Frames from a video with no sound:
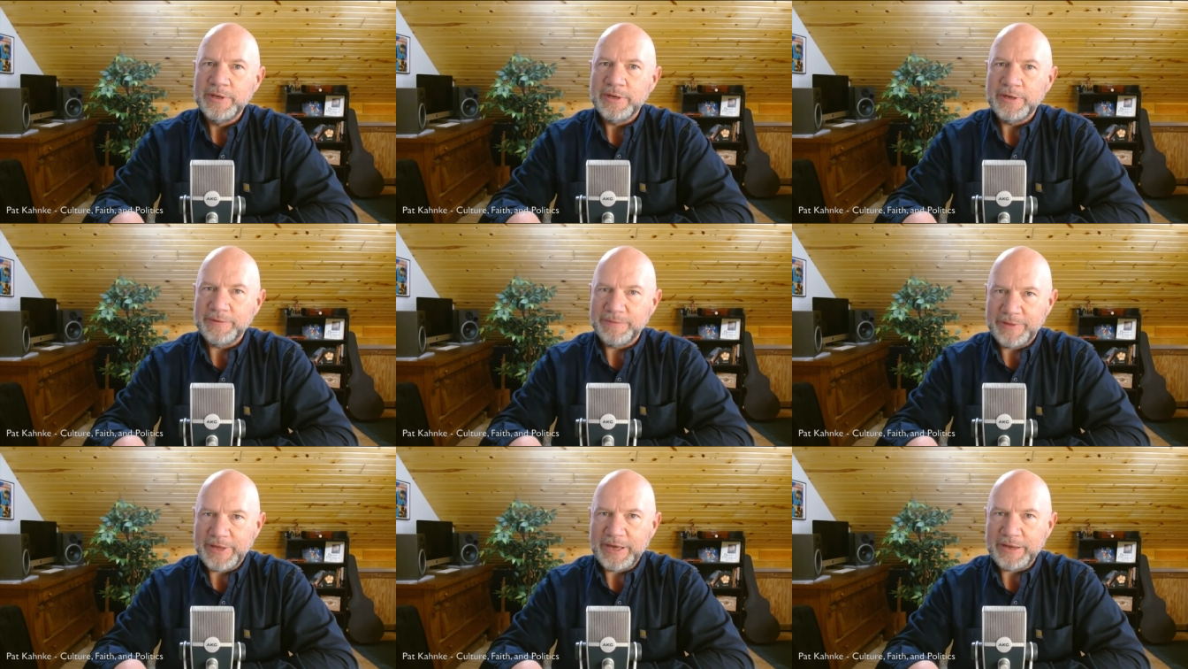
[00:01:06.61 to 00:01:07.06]

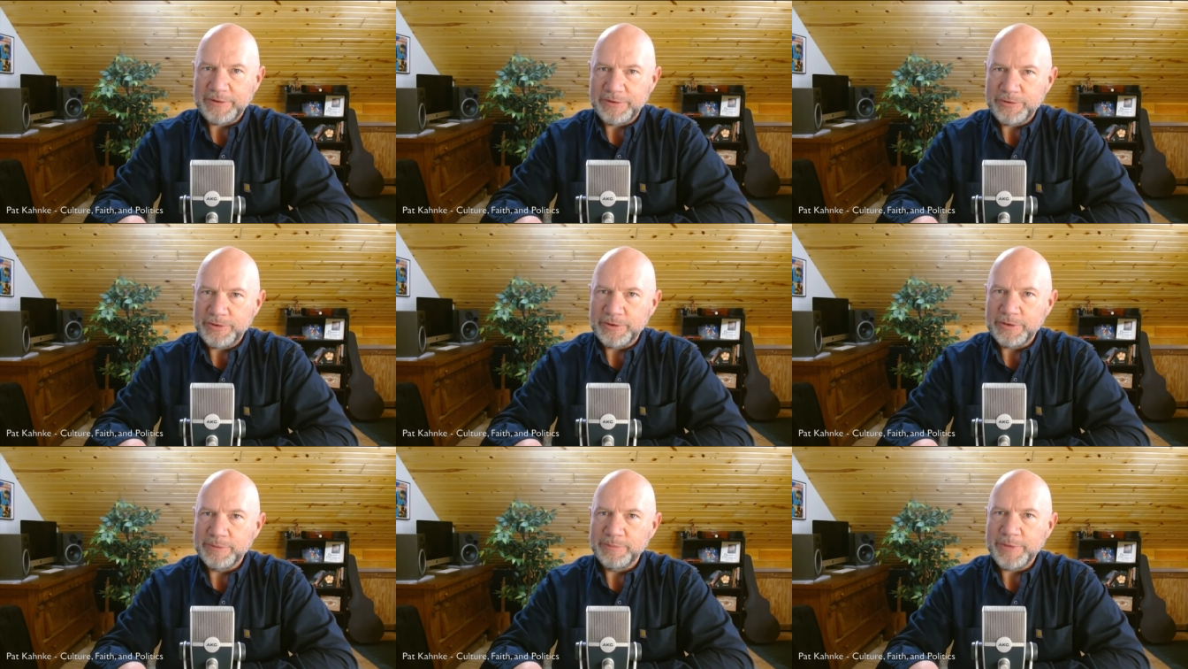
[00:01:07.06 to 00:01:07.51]
of that
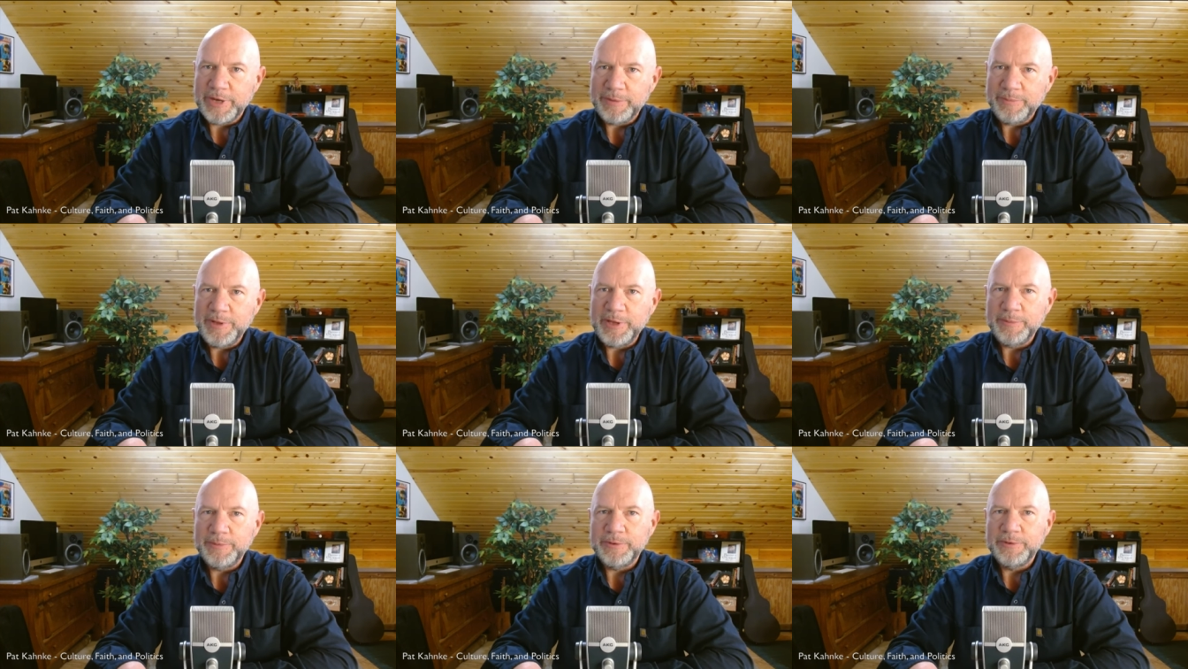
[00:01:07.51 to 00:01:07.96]
term by
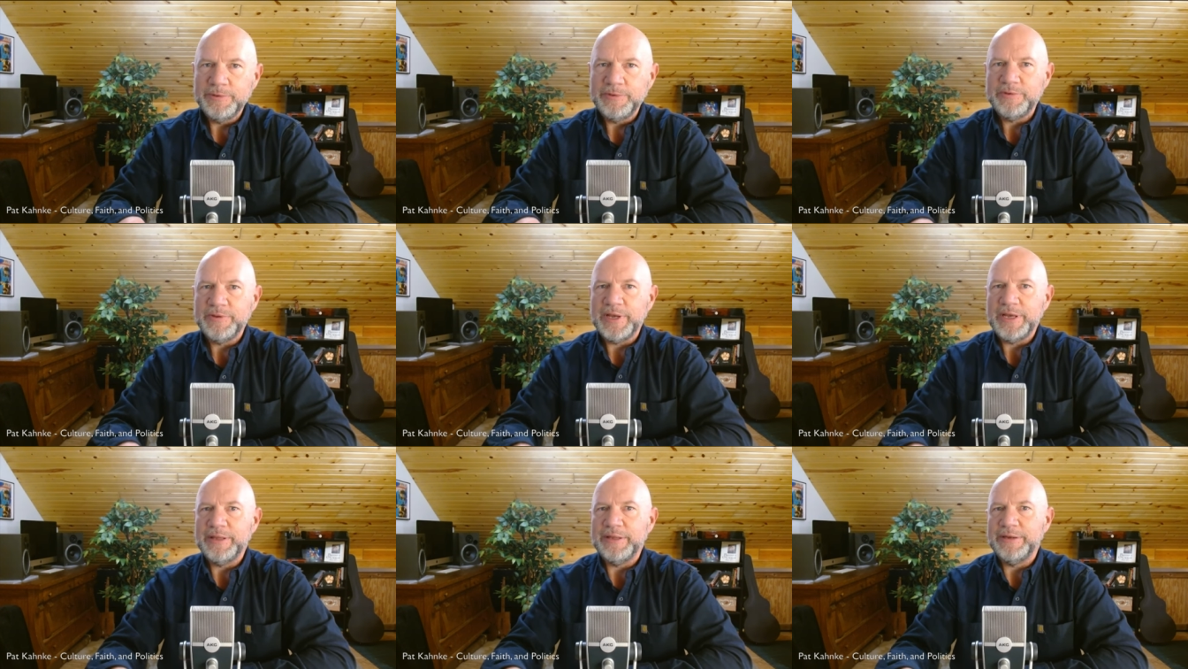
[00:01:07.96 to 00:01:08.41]
people who
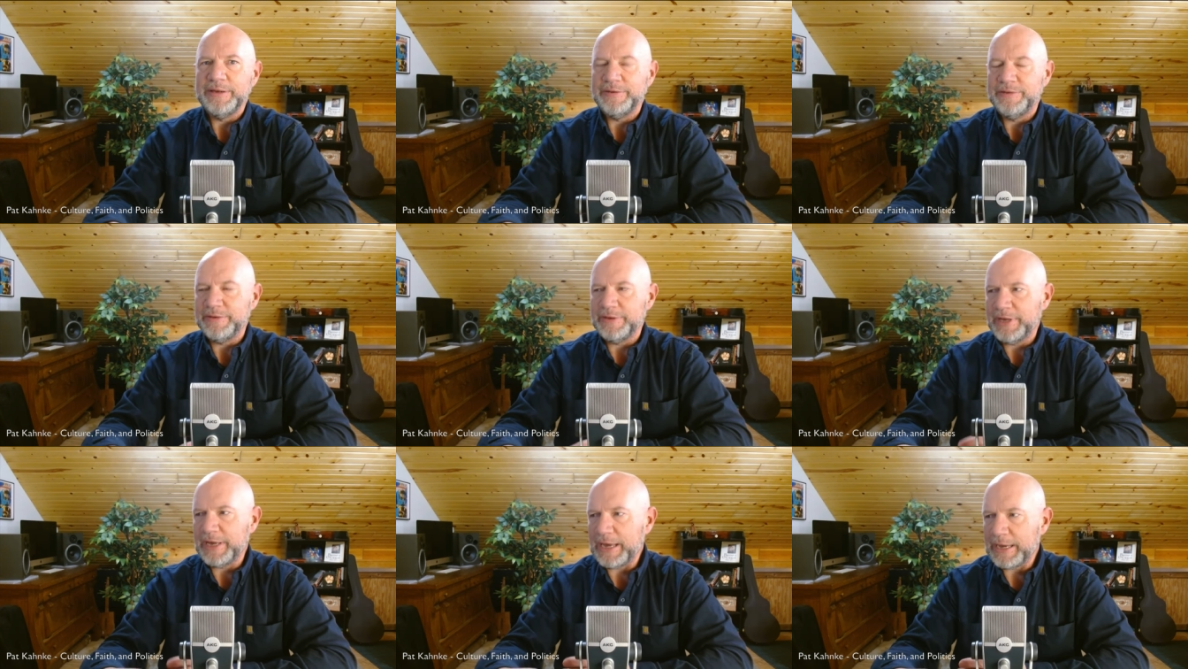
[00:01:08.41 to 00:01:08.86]
say that
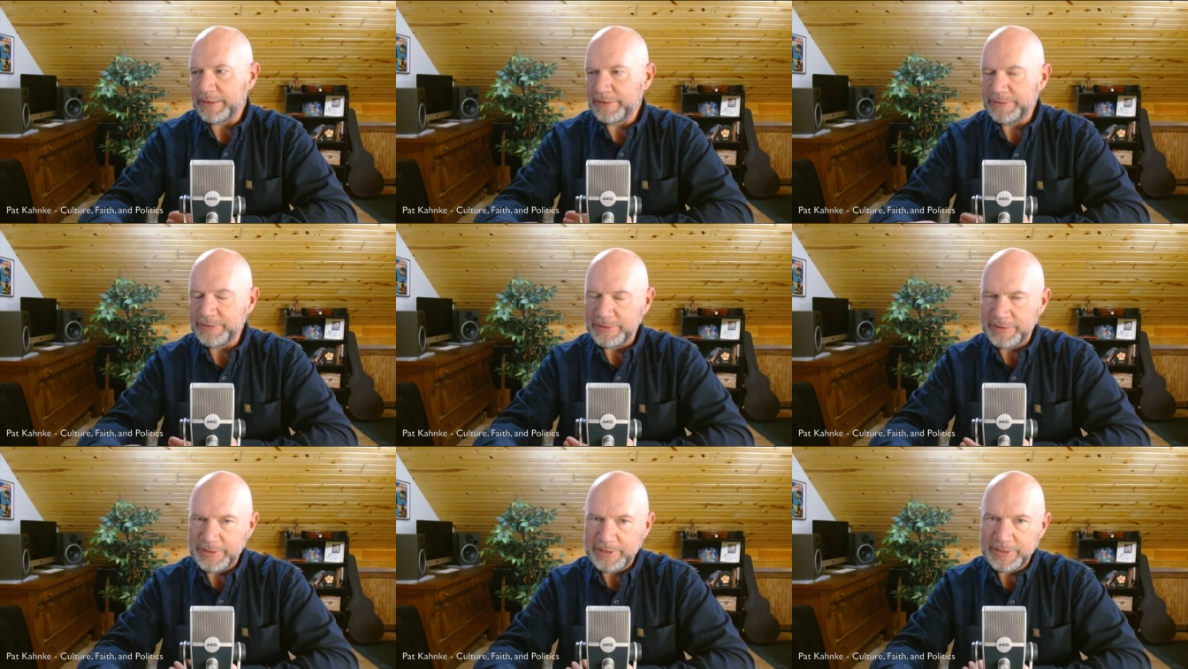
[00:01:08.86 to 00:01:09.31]
it's a
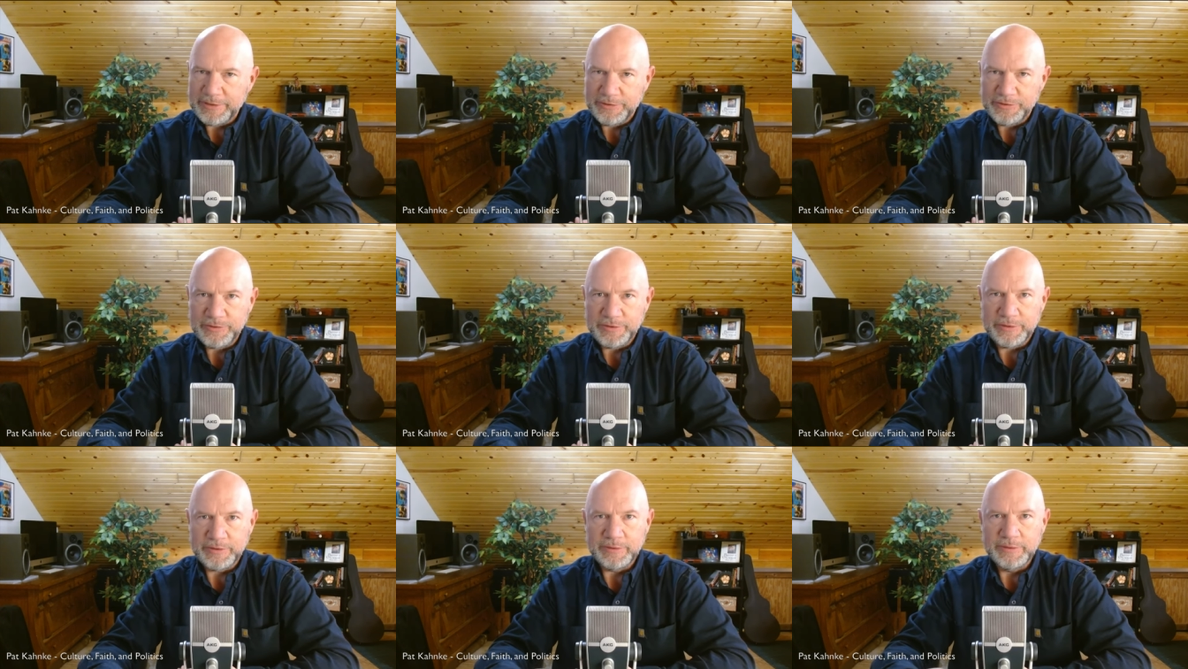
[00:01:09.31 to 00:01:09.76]

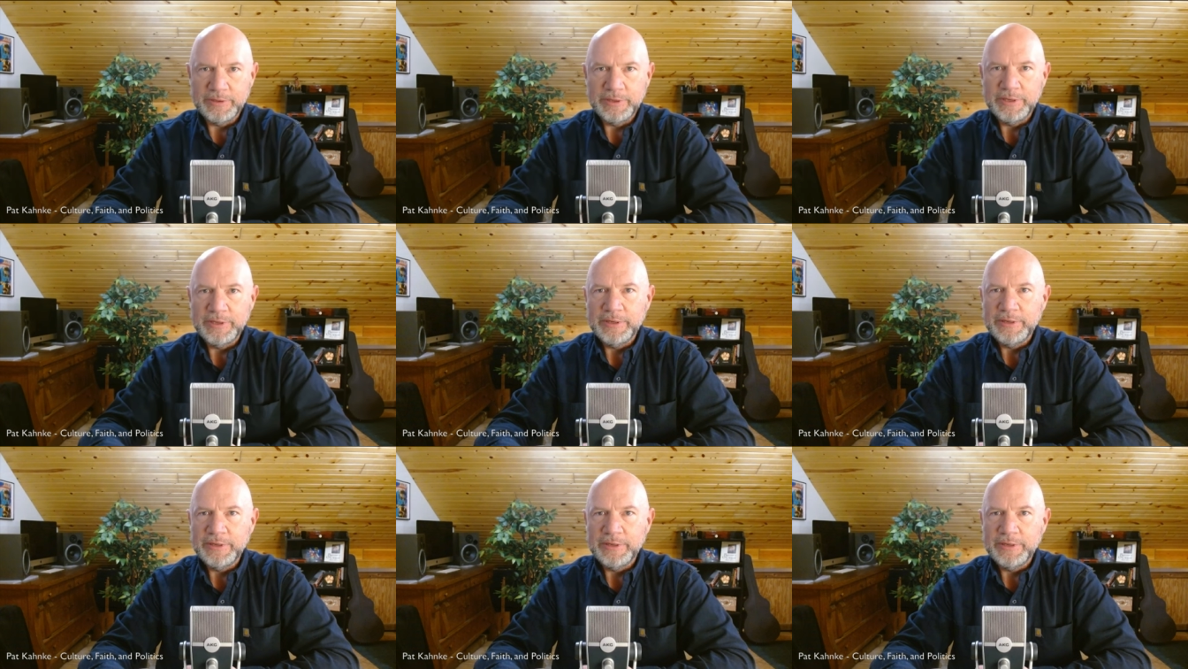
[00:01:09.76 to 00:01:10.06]
contradiction